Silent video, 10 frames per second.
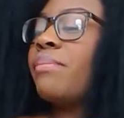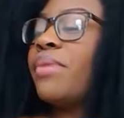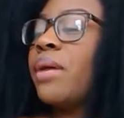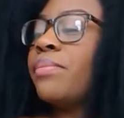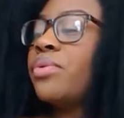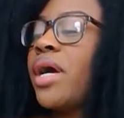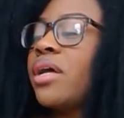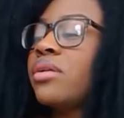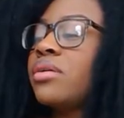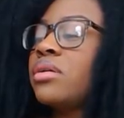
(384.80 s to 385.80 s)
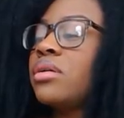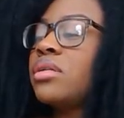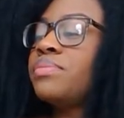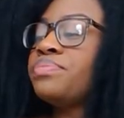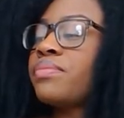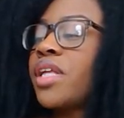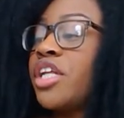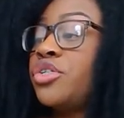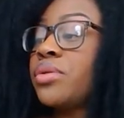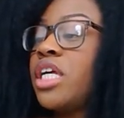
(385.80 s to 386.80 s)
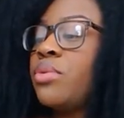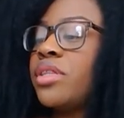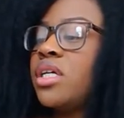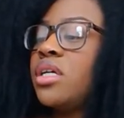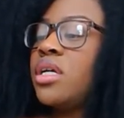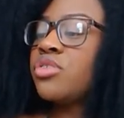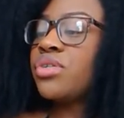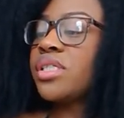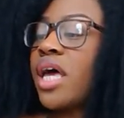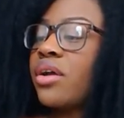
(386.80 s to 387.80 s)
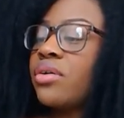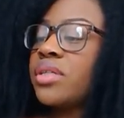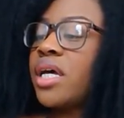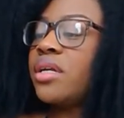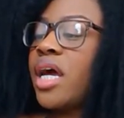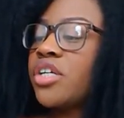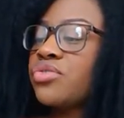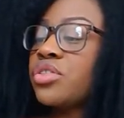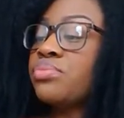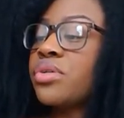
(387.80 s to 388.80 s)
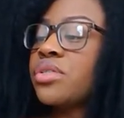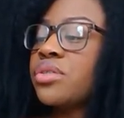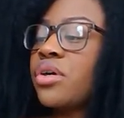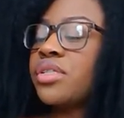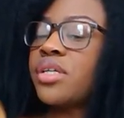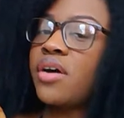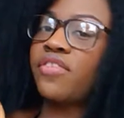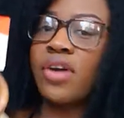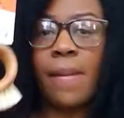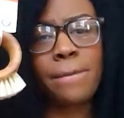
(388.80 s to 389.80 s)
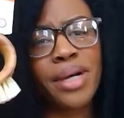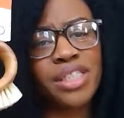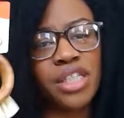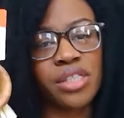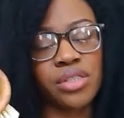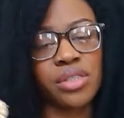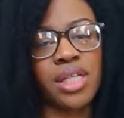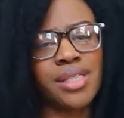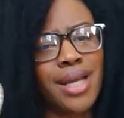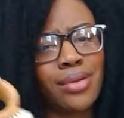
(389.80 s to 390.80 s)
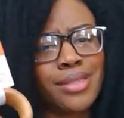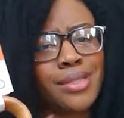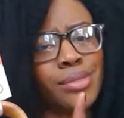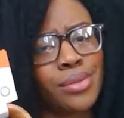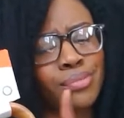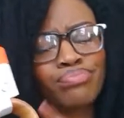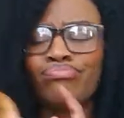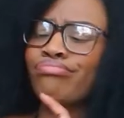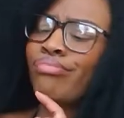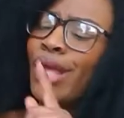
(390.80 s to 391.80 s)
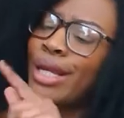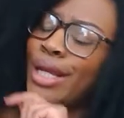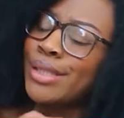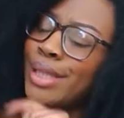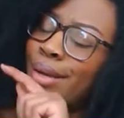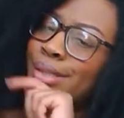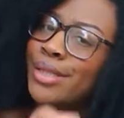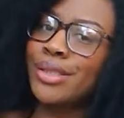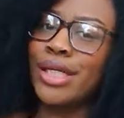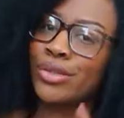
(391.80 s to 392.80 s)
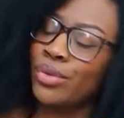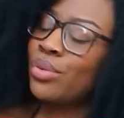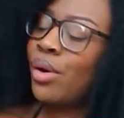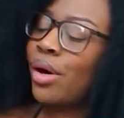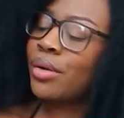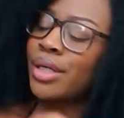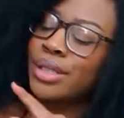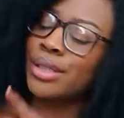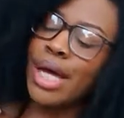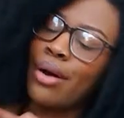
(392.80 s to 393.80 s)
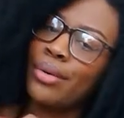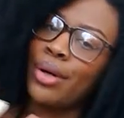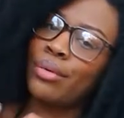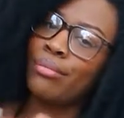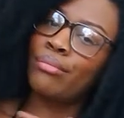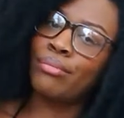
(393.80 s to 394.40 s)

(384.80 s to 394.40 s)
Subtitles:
Bamboo handle lets you clean with ease. Recycled and natural bristles are tough but gentle. Let's see how gentle you are, because I don't know.